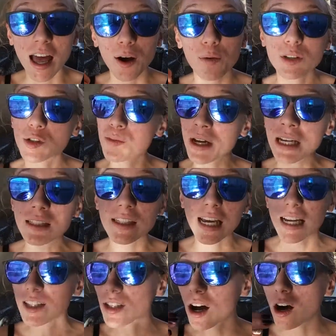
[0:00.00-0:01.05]
which means
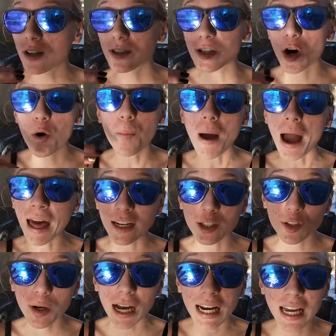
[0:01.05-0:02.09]
it's also
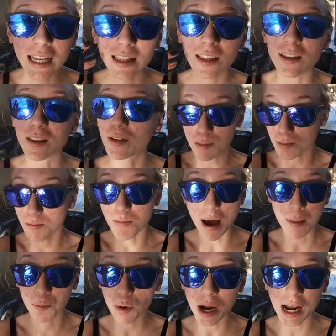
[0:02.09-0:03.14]
penetrating the
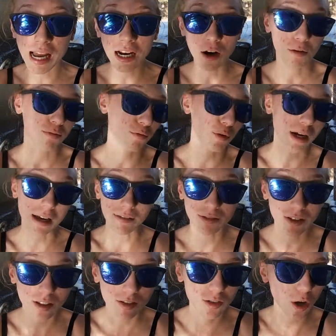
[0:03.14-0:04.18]
membrane of
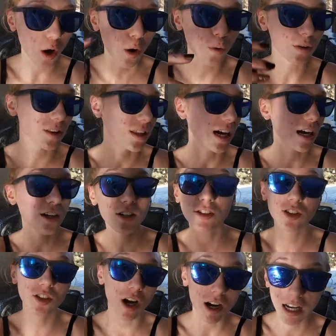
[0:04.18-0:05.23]
reefs. So they're
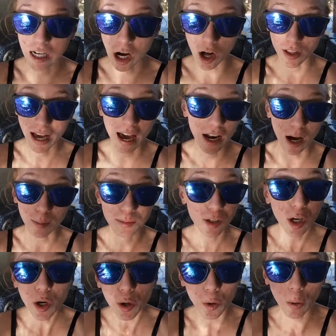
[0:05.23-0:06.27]
sucking all that up
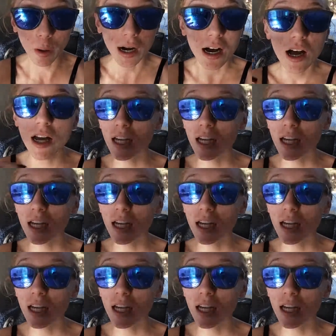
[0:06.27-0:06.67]
too.